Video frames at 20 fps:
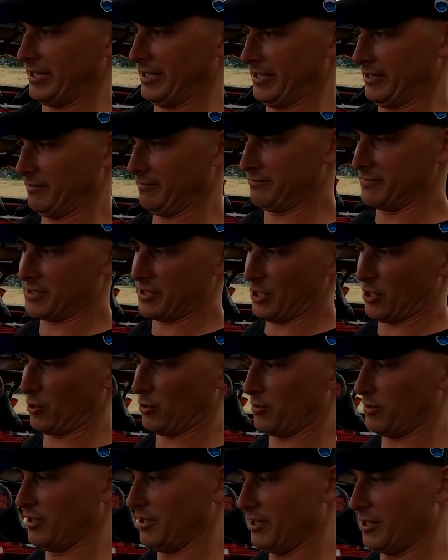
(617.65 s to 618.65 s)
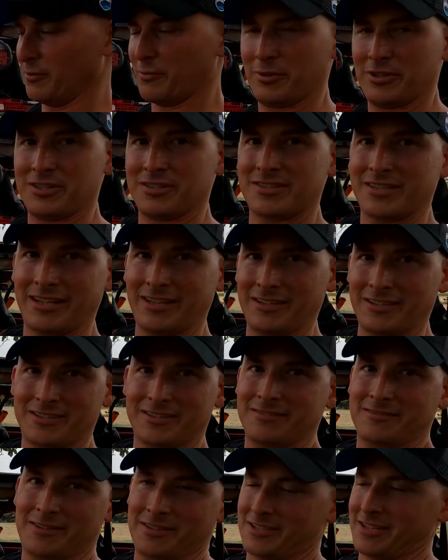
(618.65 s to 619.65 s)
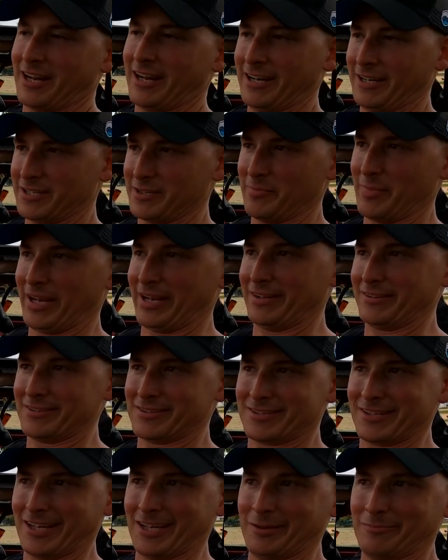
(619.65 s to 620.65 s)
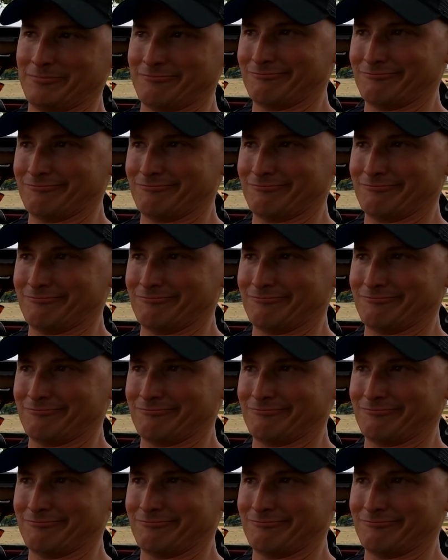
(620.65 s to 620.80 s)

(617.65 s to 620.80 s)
And so we just decided to make it the same.